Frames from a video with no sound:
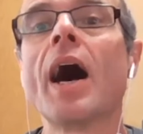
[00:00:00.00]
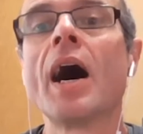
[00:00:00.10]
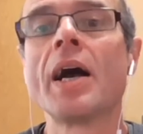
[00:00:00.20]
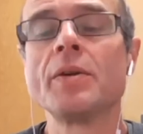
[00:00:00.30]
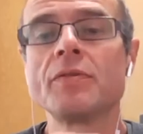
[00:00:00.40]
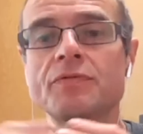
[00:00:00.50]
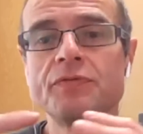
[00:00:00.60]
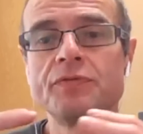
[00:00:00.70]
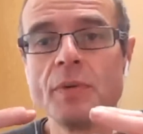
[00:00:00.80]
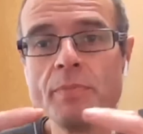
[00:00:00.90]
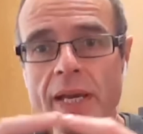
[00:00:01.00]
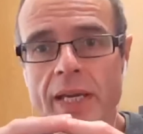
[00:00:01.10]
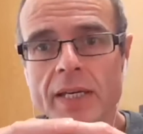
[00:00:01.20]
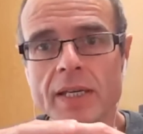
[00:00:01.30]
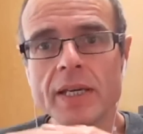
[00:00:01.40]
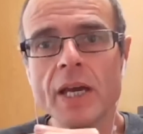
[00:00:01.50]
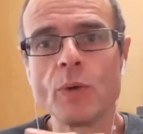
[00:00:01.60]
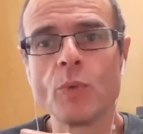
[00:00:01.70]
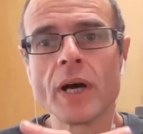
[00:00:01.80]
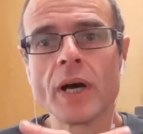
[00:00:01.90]
I for me it
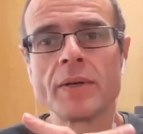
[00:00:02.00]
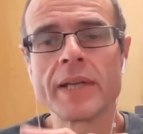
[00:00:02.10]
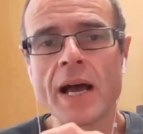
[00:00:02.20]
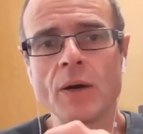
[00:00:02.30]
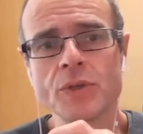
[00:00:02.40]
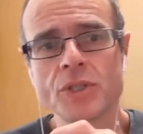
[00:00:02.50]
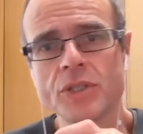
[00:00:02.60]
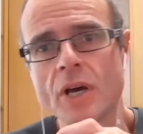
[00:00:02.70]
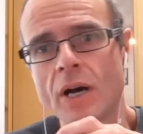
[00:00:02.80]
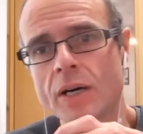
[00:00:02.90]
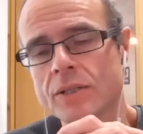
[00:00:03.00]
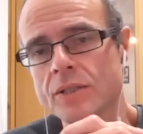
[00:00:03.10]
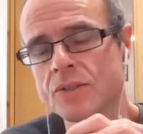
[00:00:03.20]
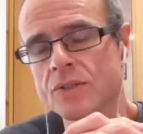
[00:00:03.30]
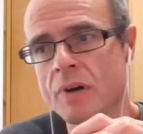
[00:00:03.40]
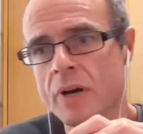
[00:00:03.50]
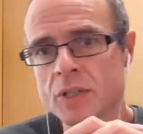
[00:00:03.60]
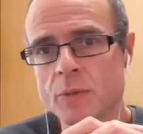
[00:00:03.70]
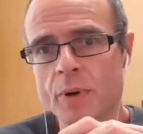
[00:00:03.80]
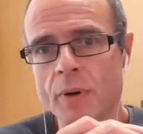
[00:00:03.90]
would. I now start
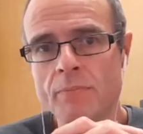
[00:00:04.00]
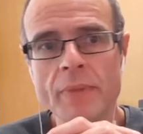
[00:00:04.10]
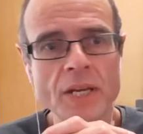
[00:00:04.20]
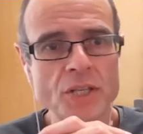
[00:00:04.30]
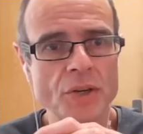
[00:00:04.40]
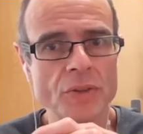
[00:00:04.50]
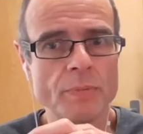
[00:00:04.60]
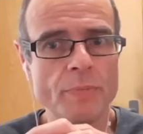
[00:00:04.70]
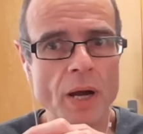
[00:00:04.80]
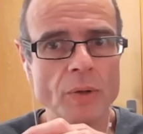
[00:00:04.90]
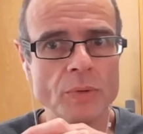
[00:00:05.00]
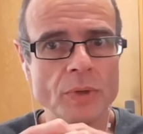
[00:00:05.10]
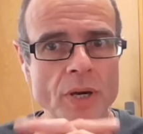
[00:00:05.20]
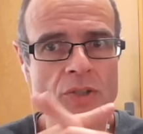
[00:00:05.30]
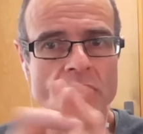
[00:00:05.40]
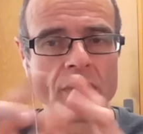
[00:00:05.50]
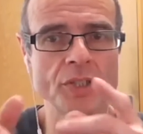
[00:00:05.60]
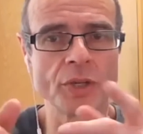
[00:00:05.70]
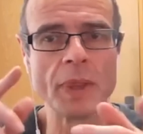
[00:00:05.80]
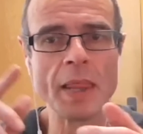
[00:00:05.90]
trying to put meat on the bone and trying
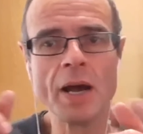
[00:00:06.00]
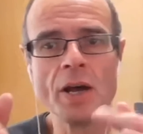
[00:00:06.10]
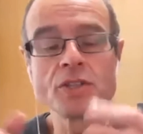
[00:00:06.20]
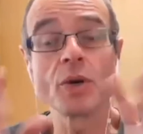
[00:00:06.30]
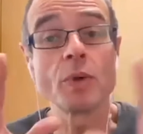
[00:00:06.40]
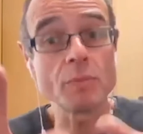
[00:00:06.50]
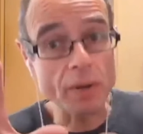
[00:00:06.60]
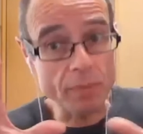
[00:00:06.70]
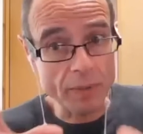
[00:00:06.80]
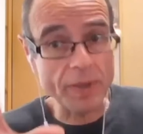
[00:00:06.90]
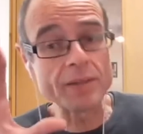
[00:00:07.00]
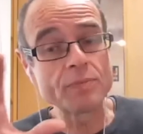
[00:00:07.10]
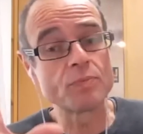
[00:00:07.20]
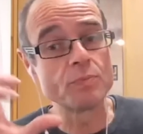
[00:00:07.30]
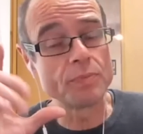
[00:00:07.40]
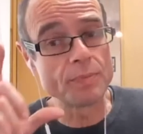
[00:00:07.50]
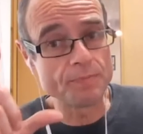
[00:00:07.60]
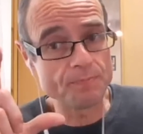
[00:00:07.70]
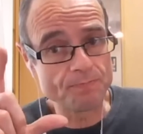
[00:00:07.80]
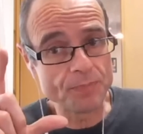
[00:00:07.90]
to. So, it, it, it,
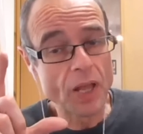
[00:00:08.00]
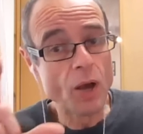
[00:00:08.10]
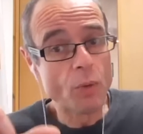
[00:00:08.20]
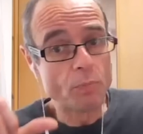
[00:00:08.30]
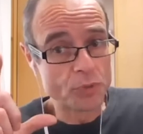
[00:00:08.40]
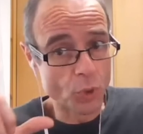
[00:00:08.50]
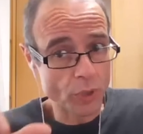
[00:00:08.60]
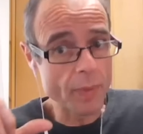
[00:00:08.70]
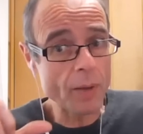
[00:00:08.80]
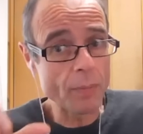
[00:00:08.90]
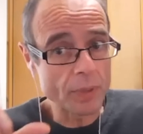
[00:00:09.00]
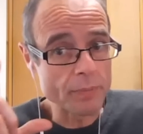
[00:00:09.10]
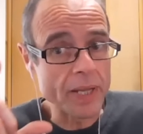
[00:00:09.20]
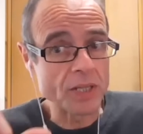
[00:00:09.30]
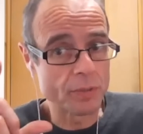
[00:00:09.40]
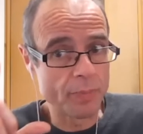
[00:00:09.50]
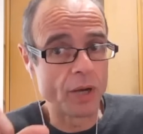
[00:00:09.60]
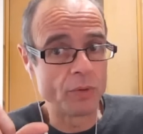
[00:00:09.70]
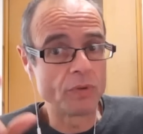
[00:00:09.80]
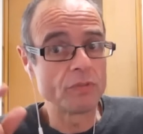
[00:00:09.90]
talking about putting meat to the
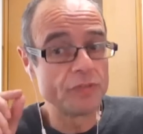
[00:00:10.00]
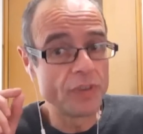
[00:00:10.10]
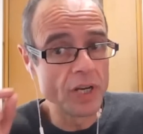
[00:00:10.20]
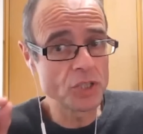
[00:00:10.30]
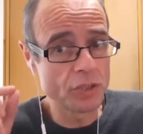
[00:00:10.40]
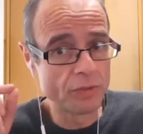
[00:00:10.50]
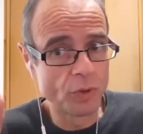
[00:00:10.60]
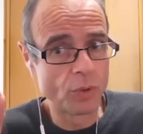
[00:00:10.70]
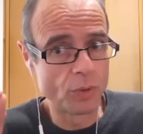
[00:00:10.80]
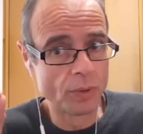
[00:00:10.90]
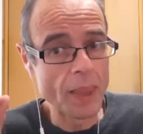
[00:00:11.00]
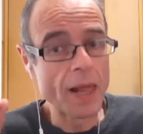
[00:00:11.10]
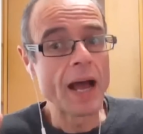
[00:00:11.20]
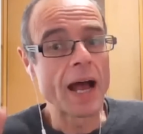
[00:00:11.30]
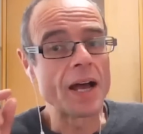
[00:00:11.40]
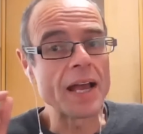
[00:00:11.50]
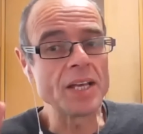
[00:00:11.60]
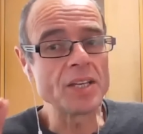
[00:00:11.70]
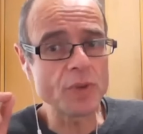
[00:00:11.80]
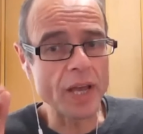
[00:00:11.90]
bone. First of hmm. all,
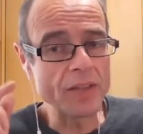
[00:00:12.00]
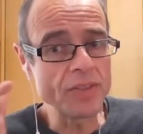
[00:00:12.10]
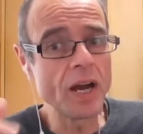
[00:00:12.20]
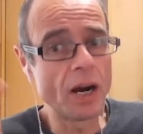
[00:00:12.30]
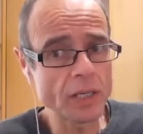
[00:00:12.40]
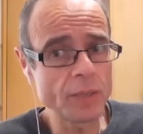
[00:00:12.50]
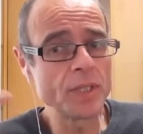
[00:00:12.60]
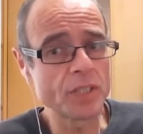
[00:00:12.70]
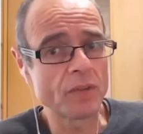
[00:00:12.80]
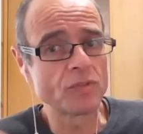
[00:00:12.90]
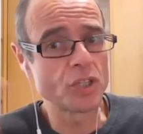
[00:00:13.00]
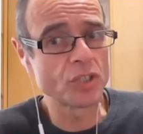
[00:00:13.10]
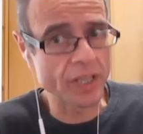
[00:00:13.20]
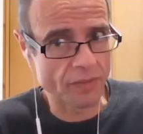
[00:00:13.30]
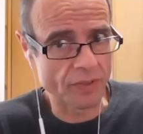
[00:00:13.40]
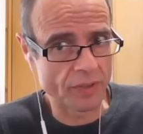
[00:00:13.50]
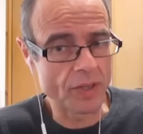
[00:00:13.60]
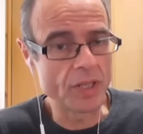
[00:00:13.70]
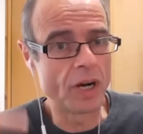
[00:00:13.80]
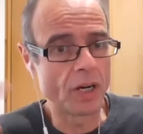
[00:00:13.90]
is in the argument I've just given,
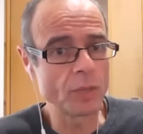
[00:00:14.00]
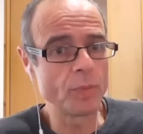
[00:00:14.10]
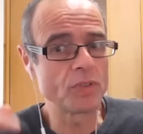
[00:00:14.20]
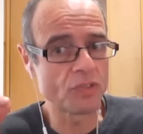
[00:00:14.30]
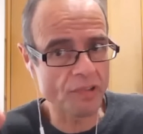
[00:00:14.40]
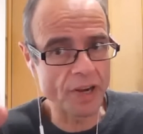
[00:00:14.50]
the argument of mm.